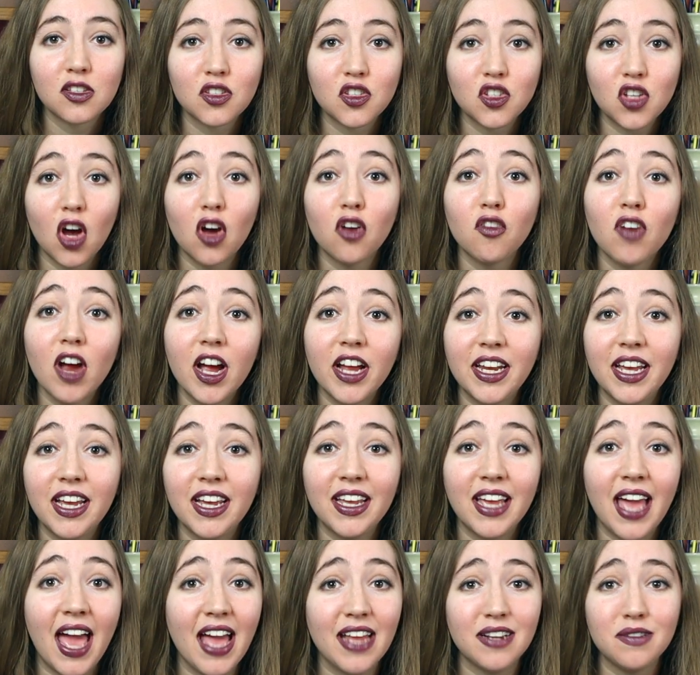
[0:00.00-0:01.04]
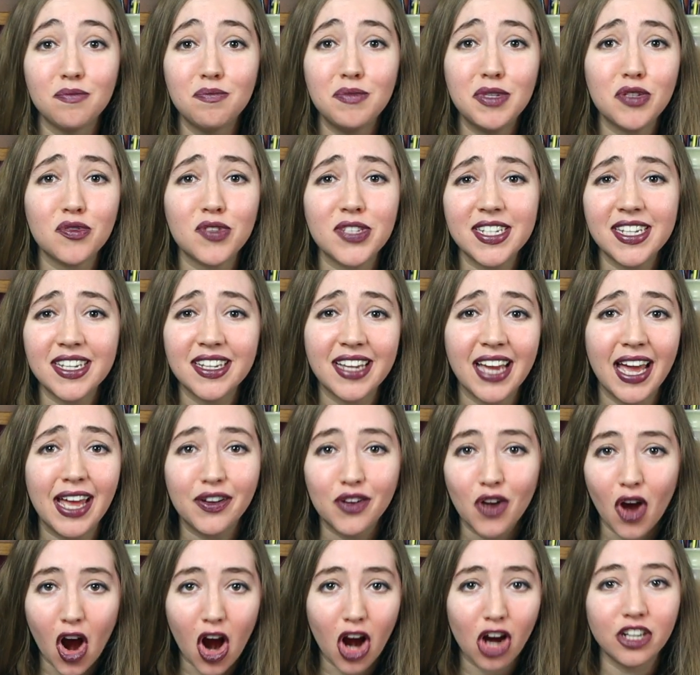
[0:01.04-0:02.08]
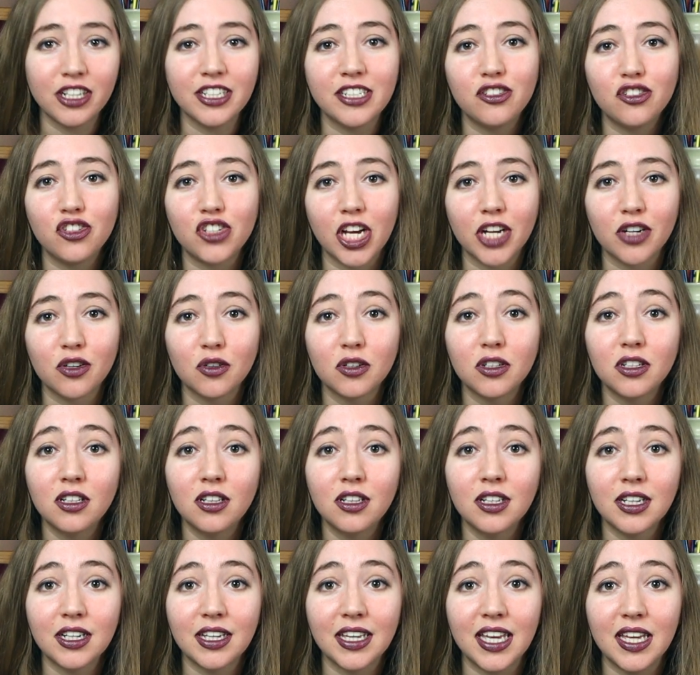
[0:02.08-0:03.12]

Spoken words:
Songwriting and music and art in general